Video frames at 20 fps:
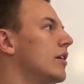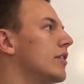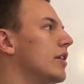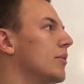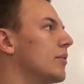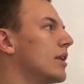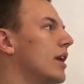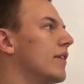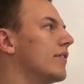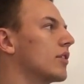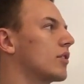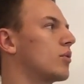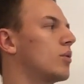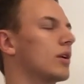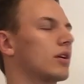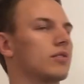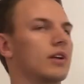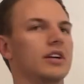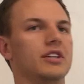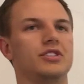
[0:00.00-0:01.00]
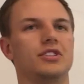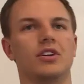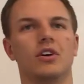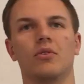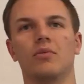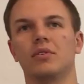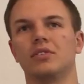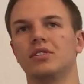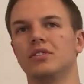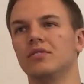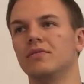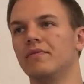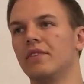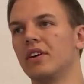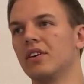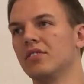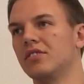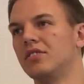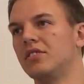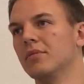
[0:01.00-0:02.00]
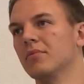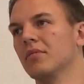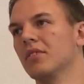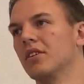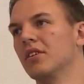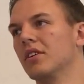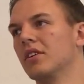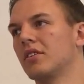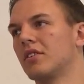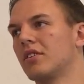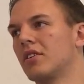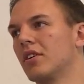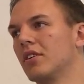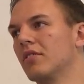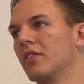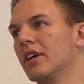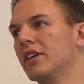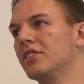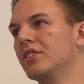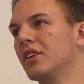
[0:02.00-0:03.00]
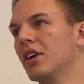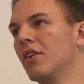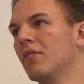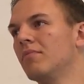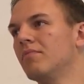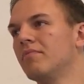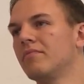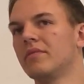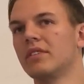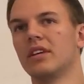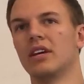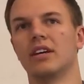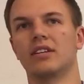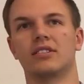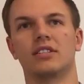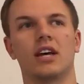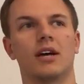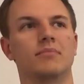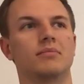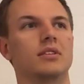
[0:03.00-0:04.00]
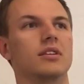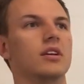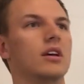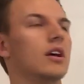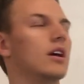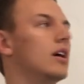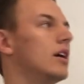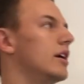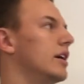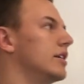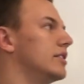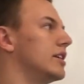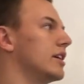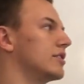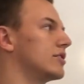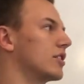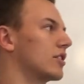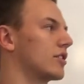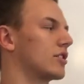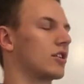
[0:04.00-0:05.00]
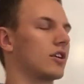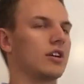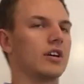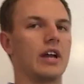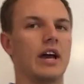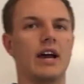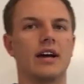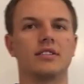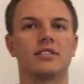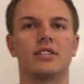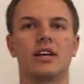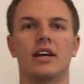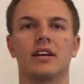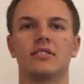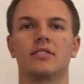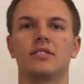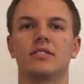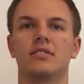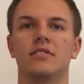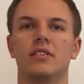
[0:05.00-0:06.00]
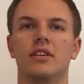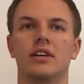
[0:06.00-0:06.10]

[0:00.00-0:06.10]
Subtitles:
Then we have a quick ratio, which is very similar to current ratio, except it takes our current assets,